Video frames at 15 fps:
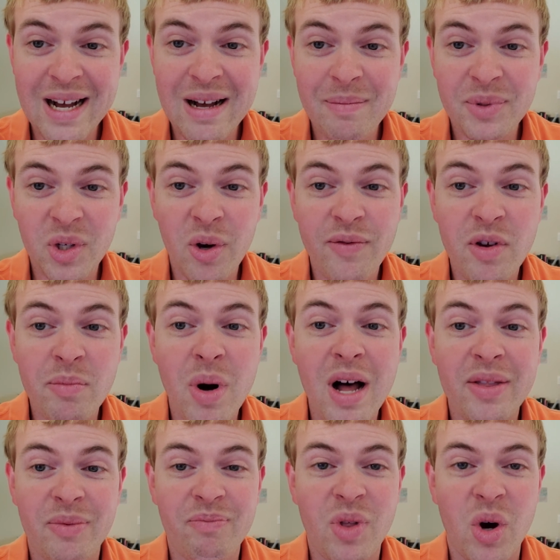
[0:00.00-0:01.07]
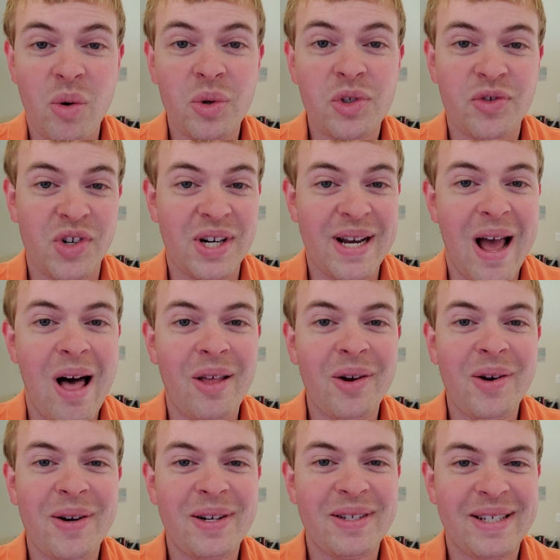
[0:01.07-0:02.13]
So if you bought those for
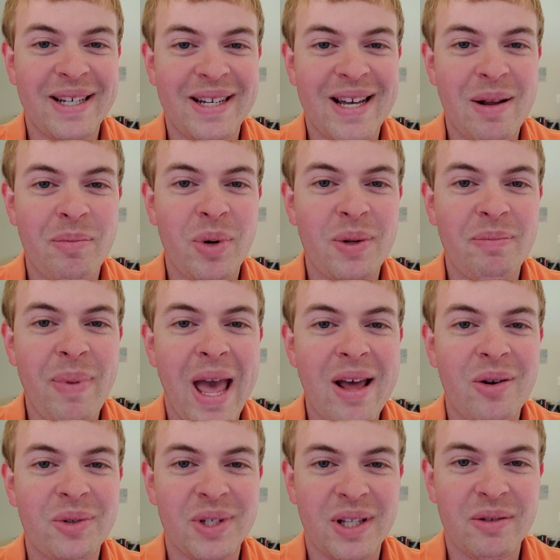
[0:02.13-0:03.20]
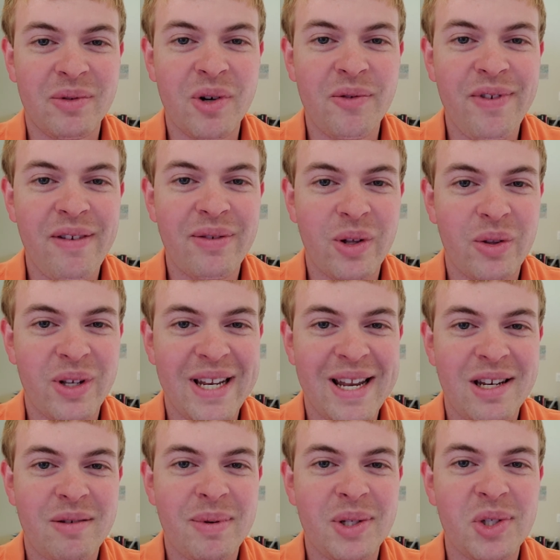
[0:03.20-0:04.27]
$1 and put panels on the roof, even though they
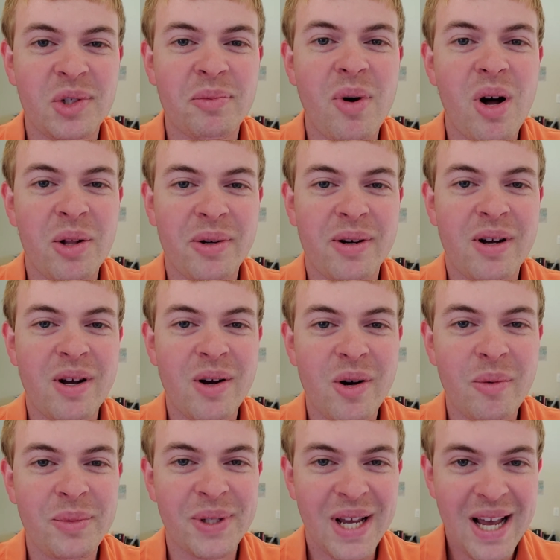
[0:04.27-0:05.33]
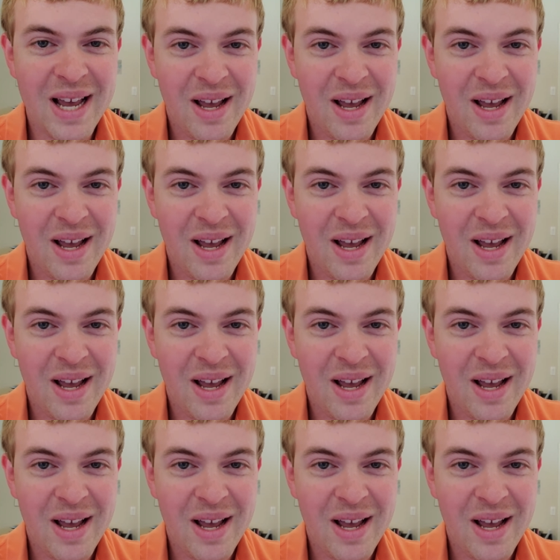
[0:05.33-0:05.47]
tend to be smaller homes,